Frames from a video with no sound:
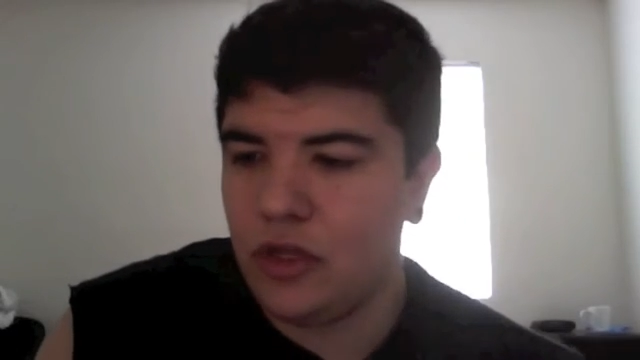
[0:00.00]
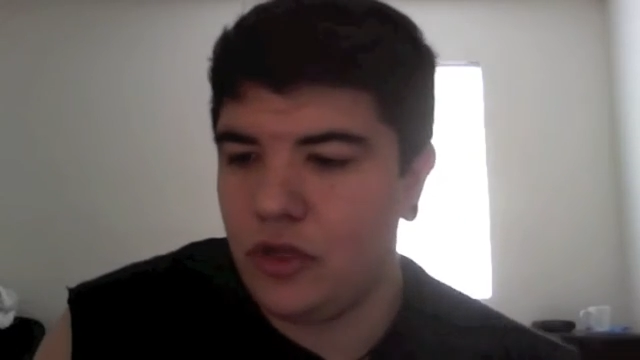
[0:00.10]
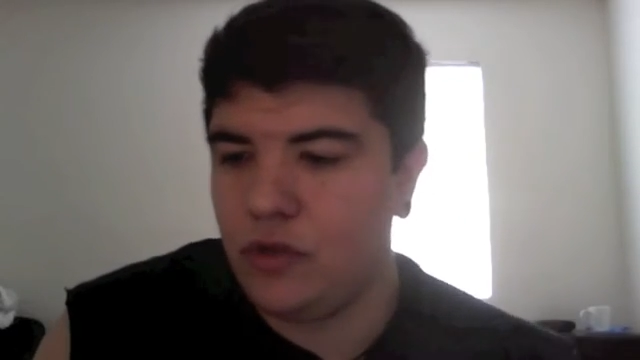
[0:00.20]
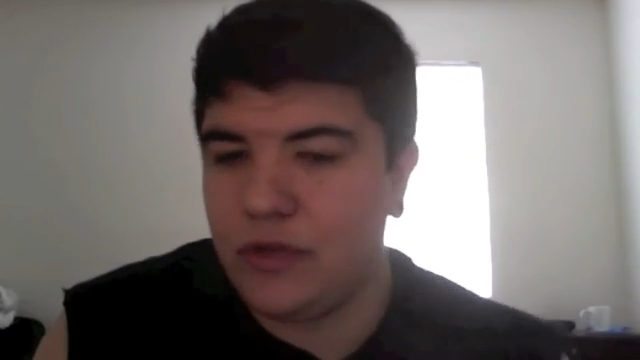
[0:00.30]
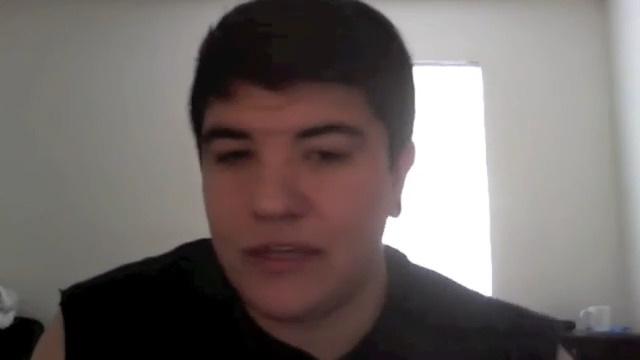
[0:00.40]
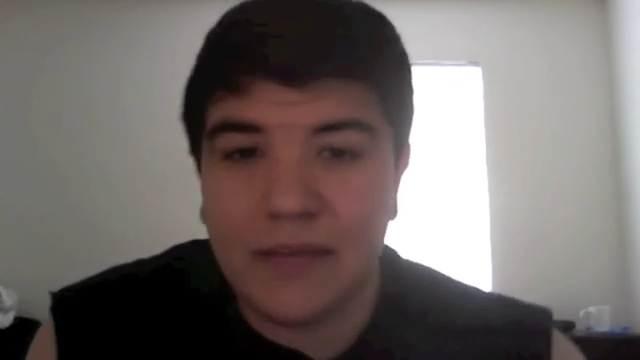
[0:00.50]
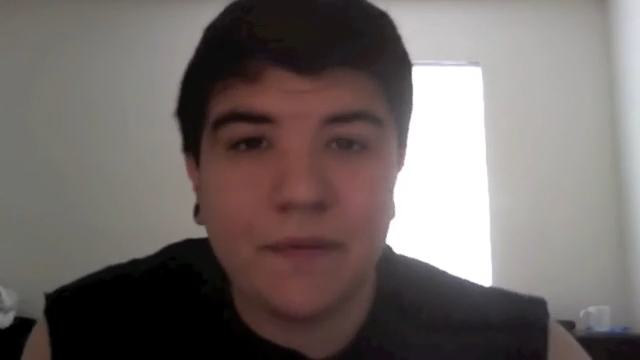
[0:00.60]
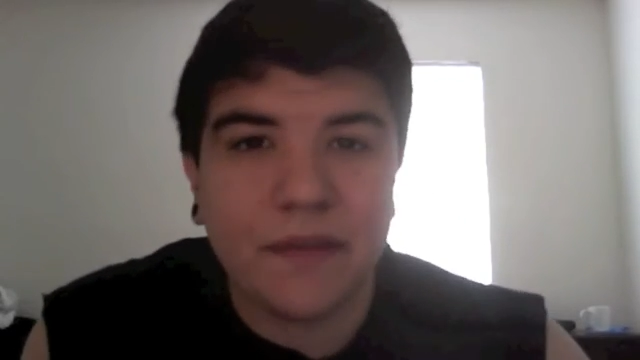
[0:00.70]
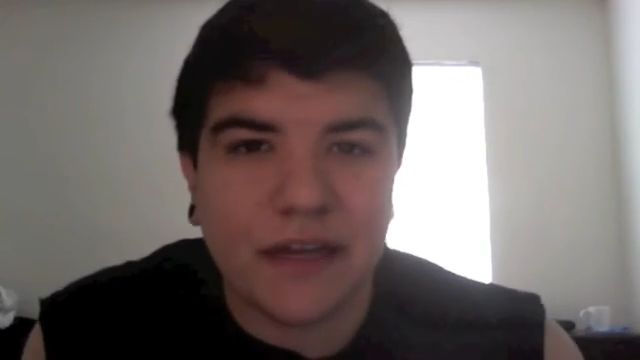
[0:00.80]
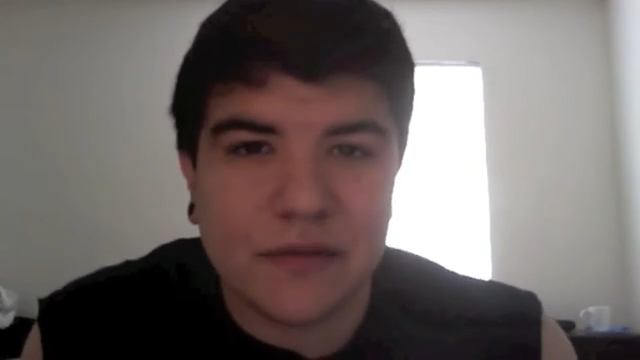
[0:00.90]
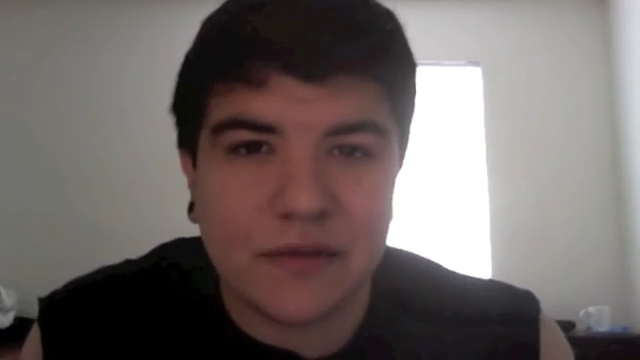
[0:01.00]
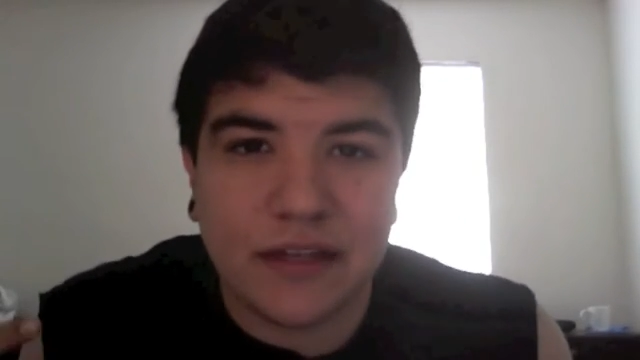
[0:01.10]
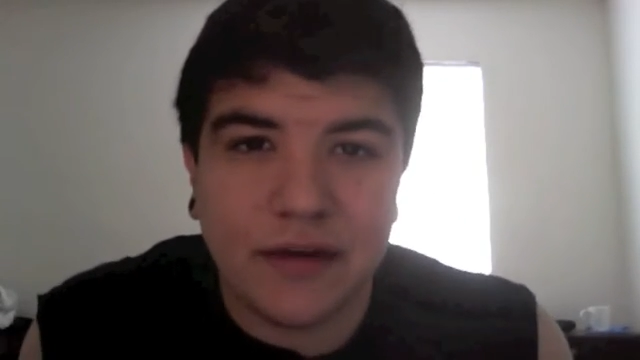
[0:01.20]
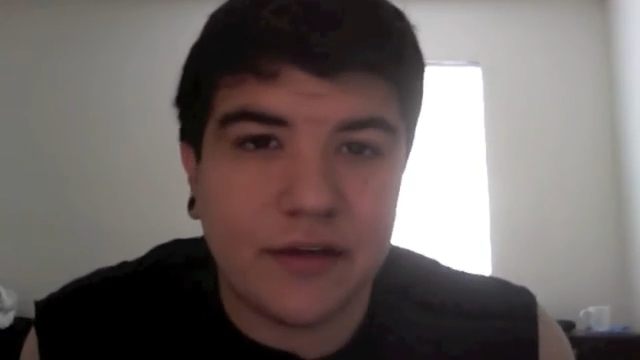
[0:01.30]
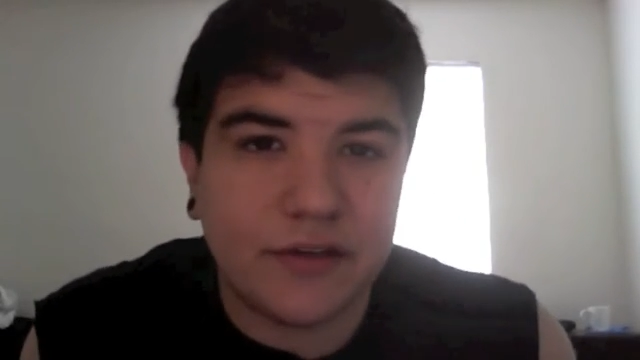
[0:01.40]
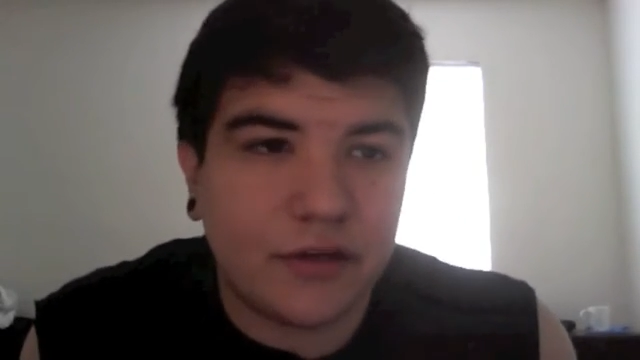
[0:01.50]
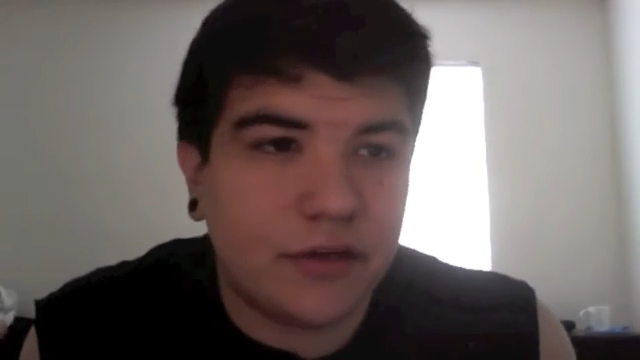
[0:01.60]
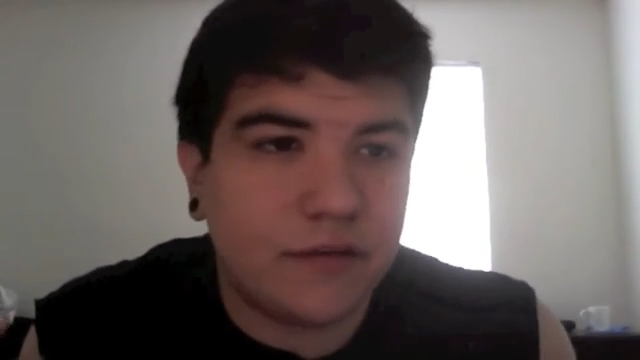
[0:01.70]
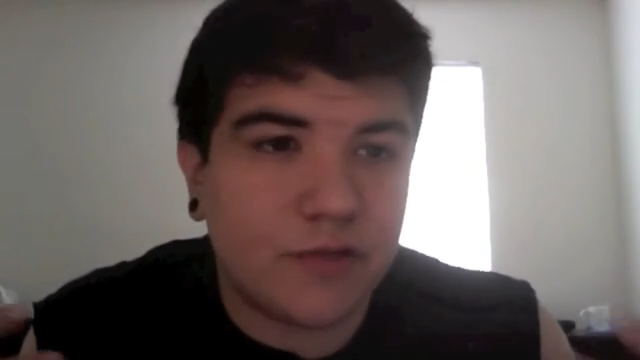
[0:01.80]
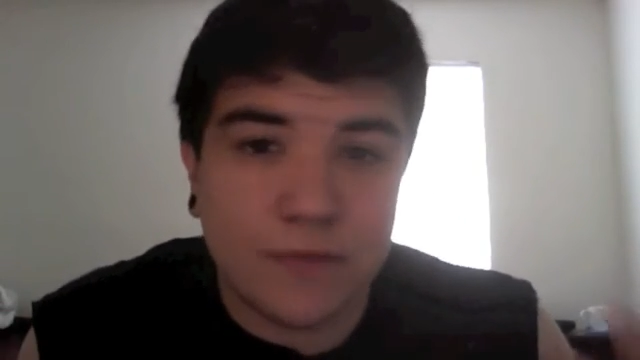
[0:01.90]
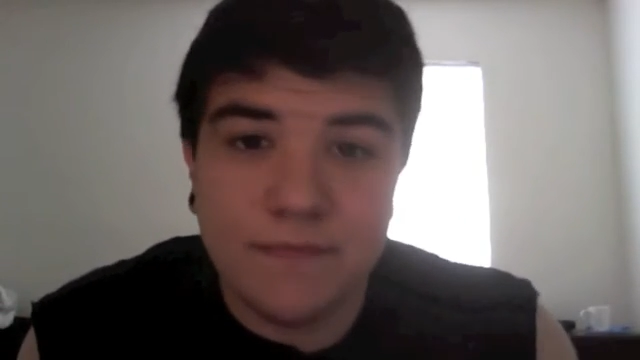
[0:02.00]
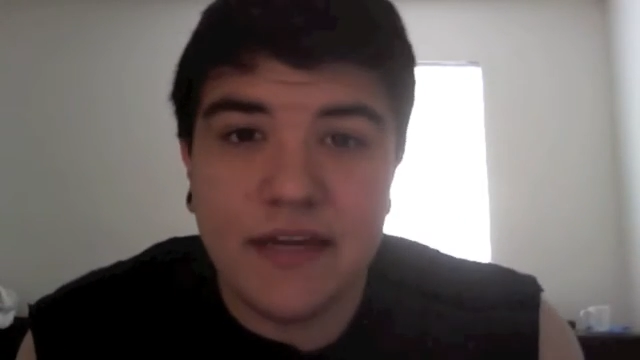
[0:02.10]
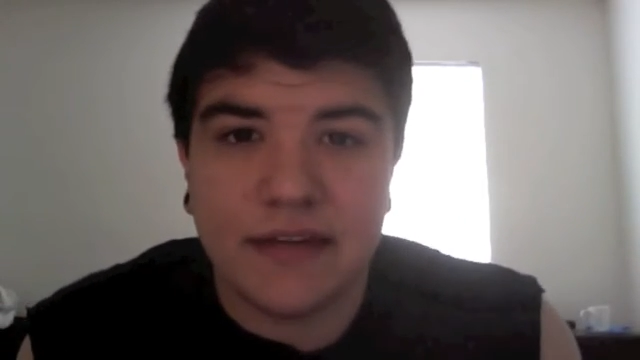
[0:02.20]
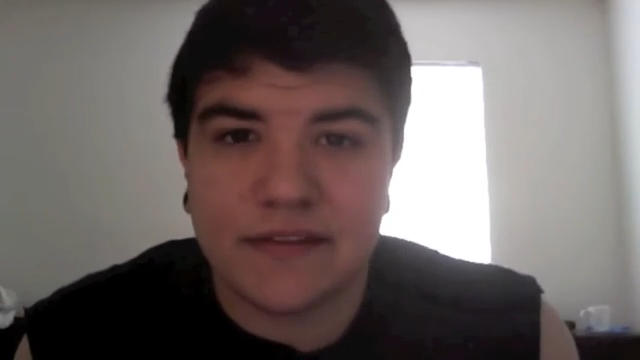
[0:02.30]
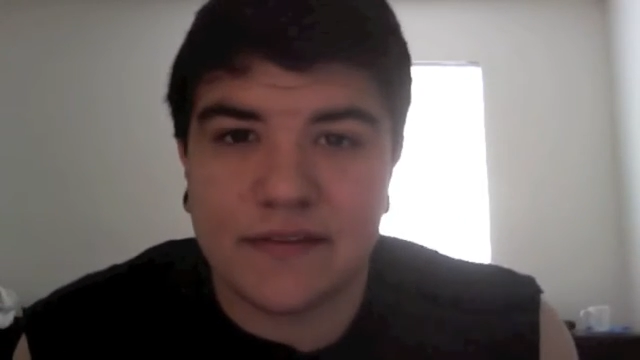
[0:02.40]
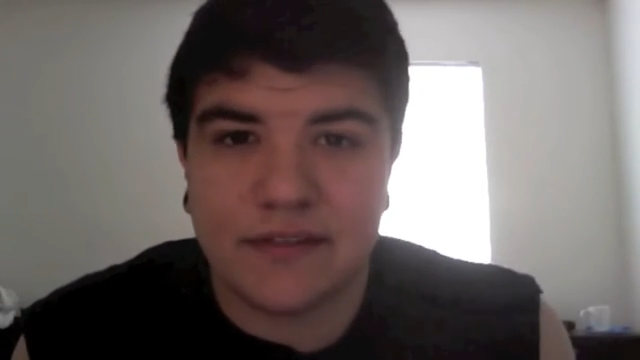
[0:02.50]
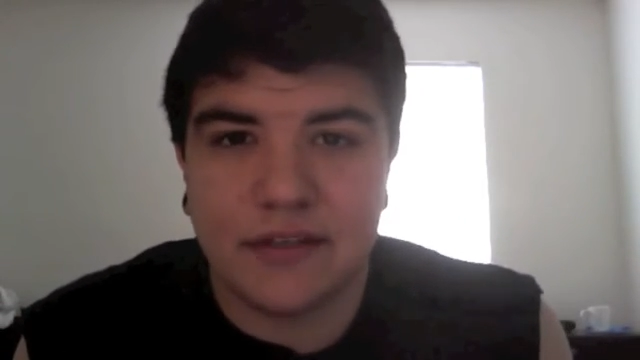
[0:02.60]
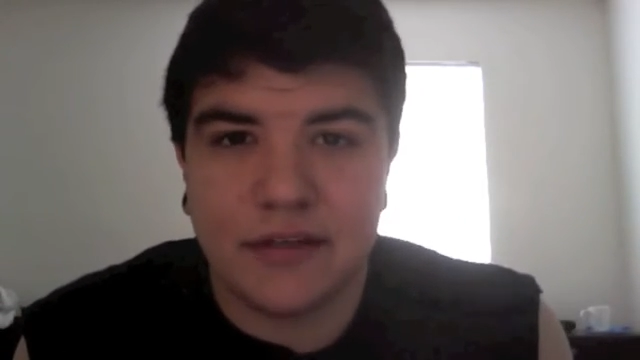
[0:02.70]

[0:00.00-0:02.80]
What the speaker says: you can empathize with the character tremendously.